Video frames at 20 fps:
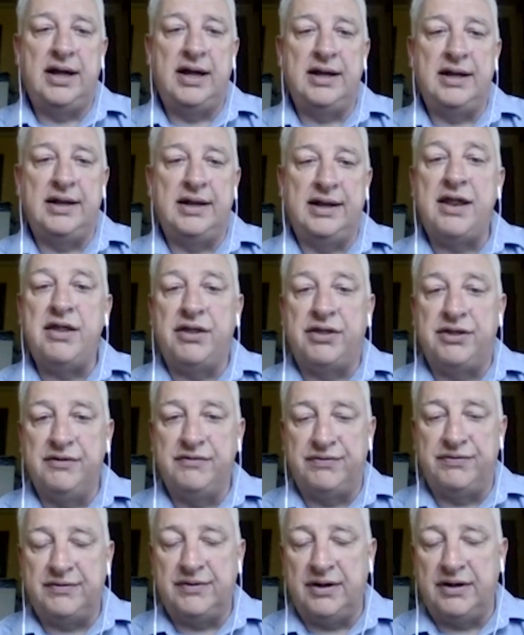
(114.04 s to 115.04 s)
length
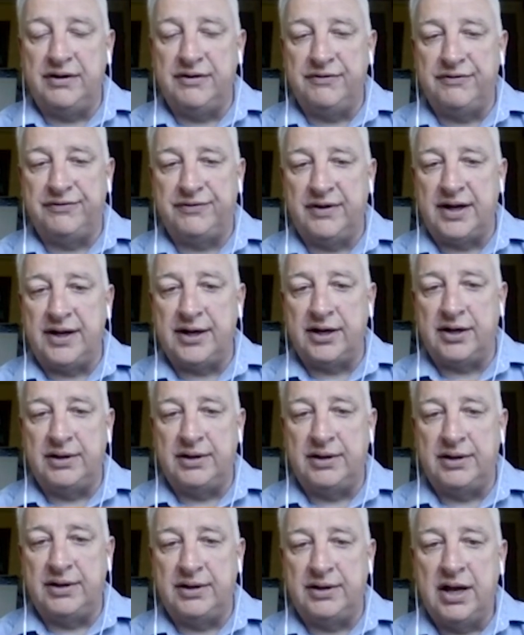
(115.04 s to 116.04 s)
of
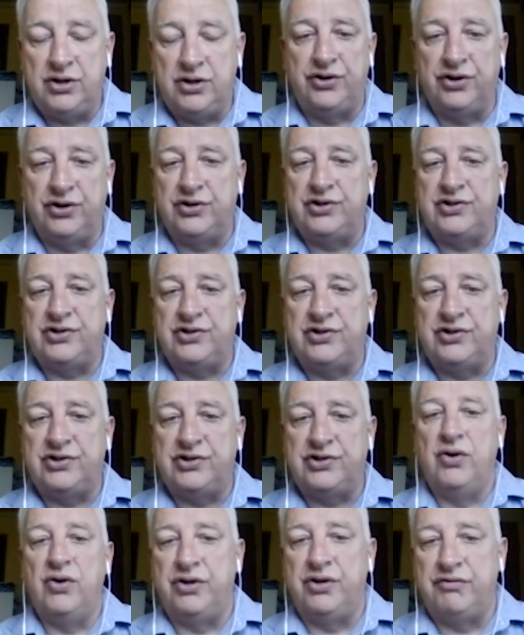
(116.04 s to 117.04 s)
conductor
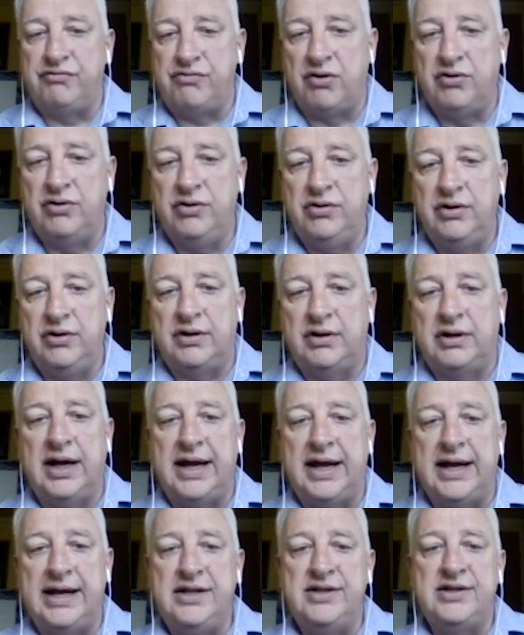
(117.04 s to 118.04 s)
or the wrong
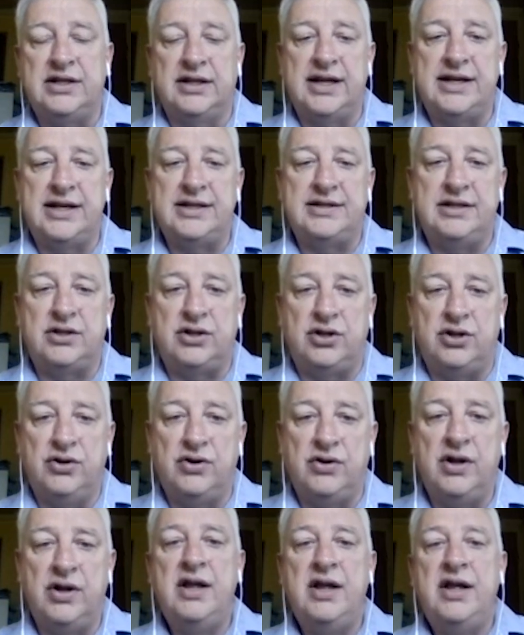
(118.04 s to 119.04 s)
insulated
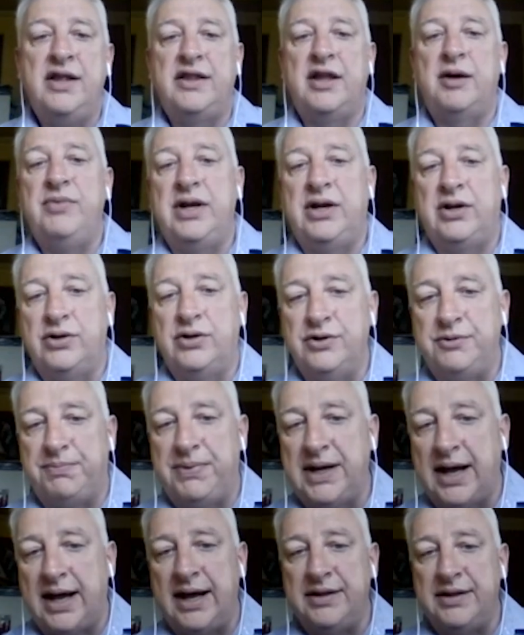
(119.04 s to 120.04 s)
core, then we could
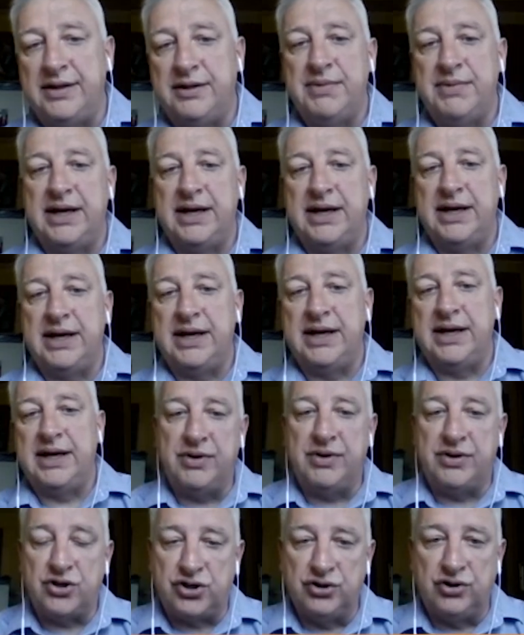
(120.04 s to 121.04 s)
be either end up
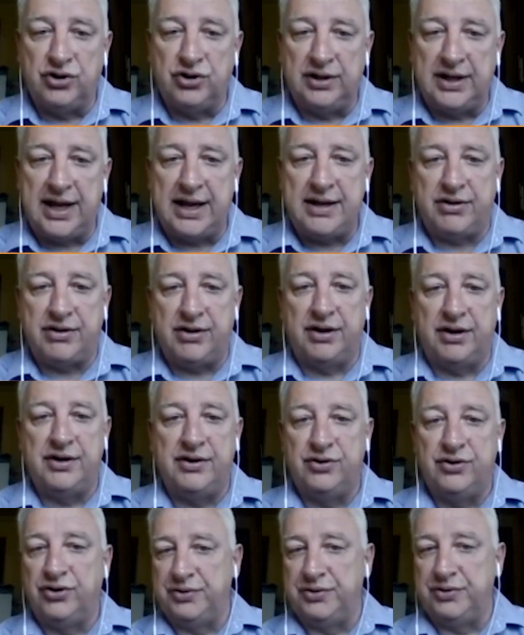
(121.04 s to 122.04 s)
with a short length on an
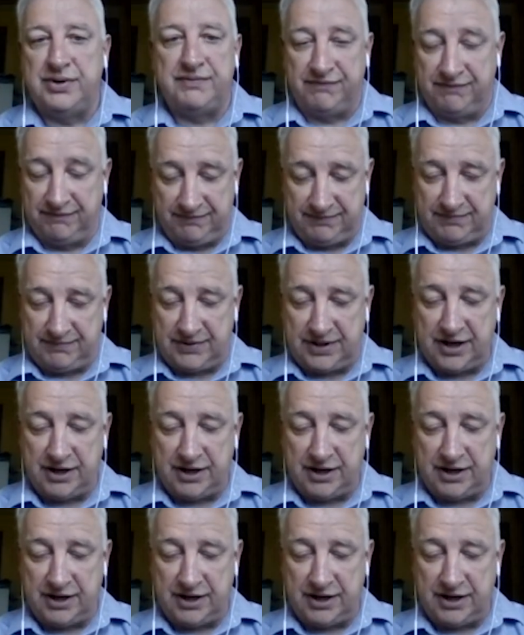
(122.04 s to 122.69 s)
order we're going to